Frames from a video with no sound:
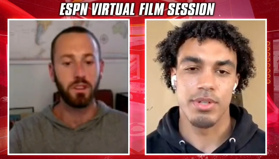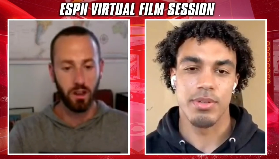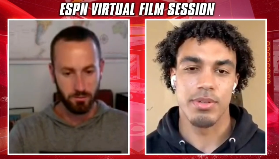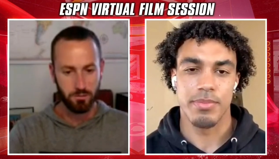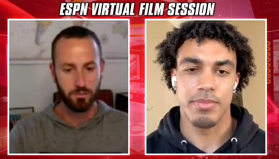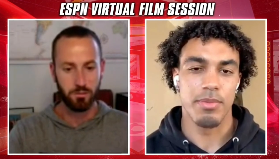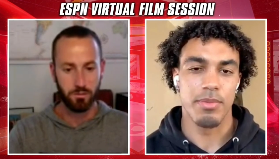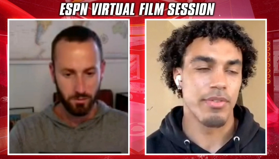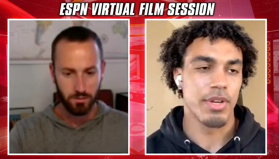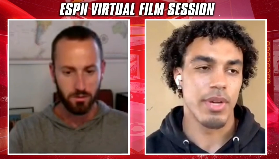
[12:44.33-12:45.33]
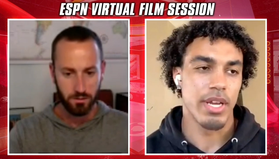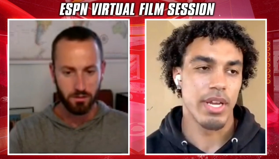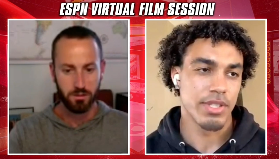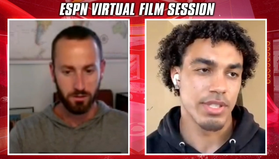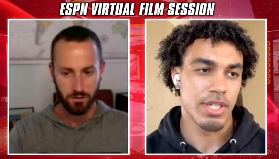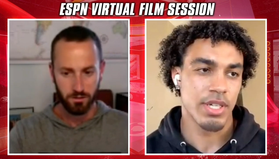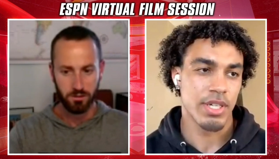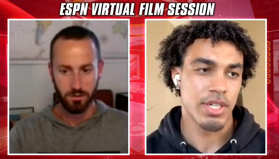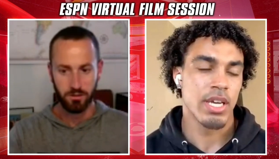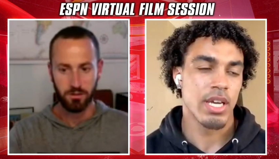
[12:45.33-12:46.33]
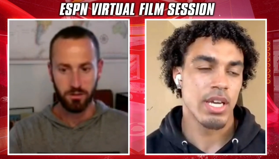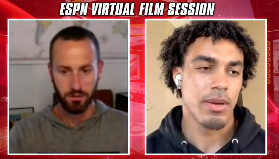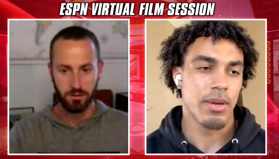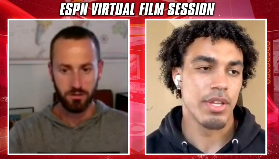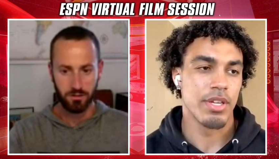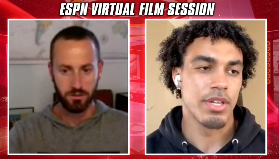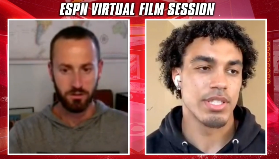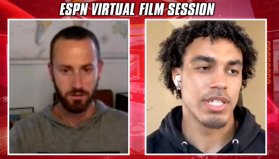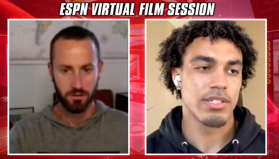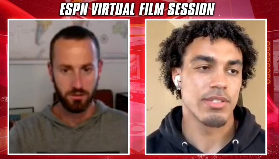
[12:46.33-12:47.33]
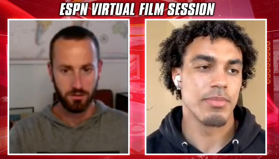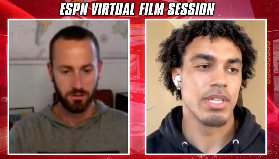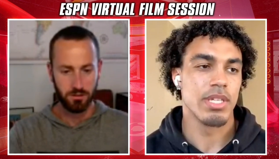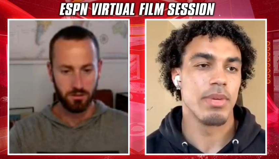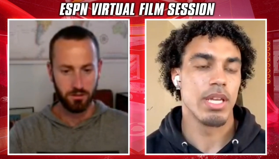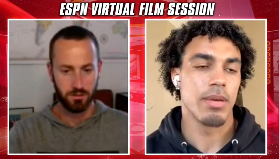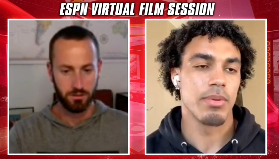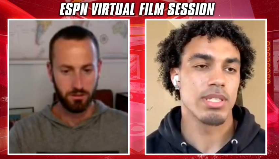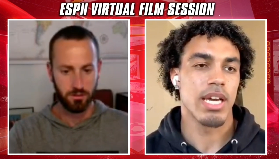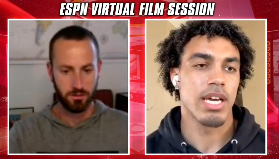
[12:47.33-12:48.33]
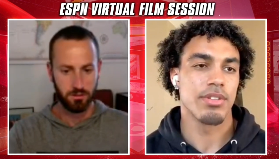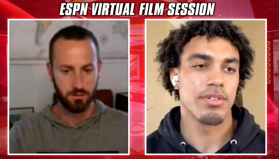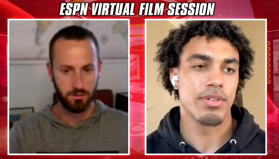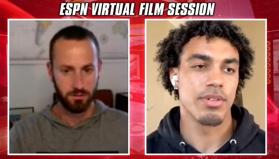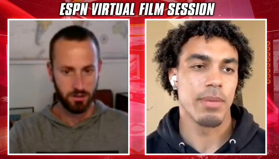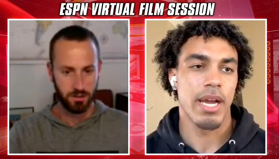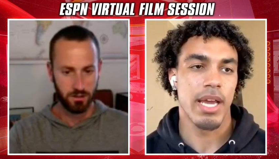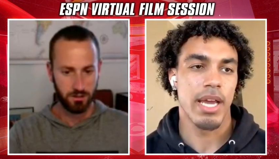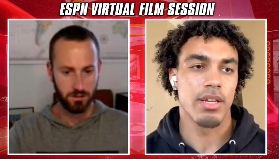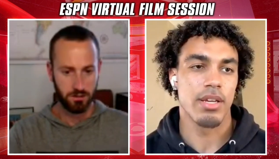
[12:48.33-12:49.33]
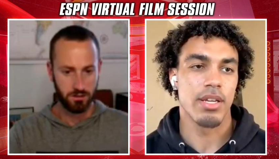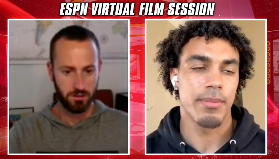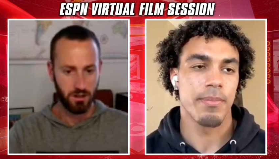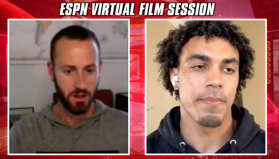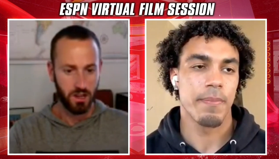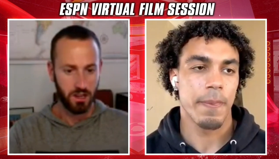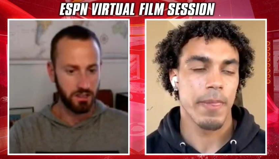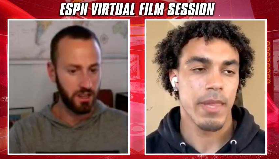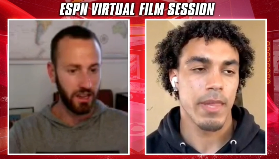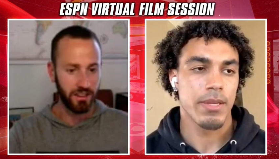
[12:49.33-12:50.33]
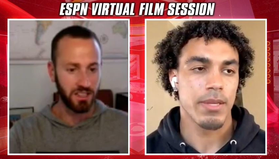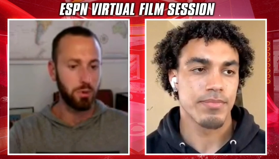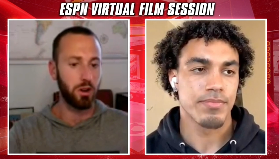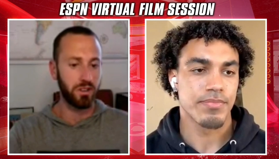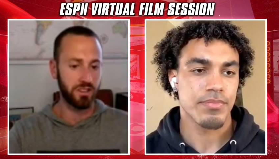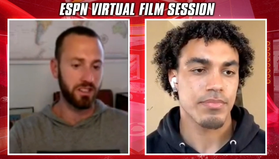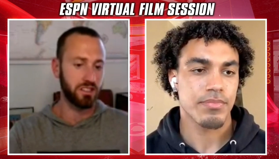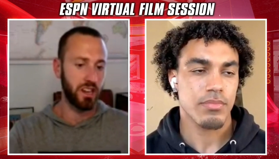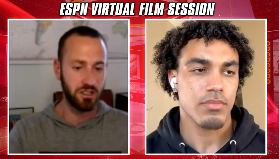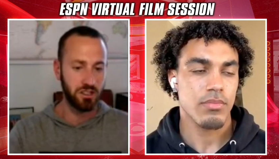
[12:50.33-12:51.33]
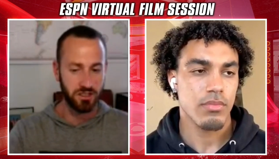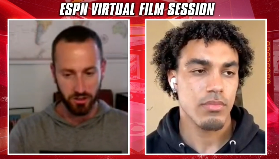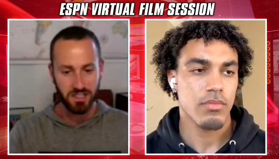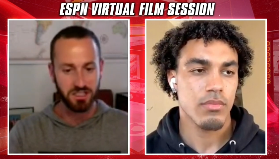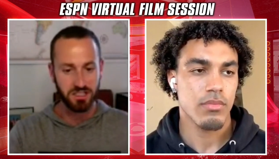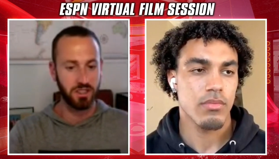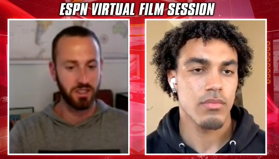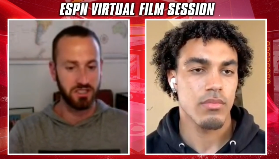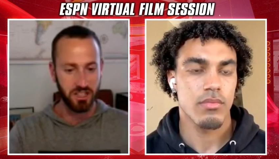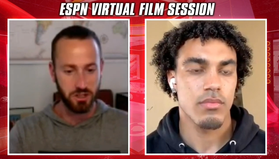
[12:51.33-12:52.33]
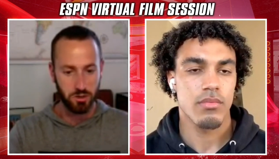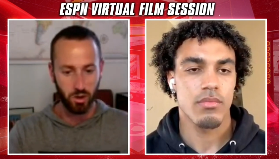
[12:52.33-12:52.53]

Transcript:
Speaker 1: or yep. be moving or whatever. So I knew there was a chance of me being able to slide through and get my hand on it.
Speaker 2: Yeah, and that's perfect, and, and just aggressive, instinctual,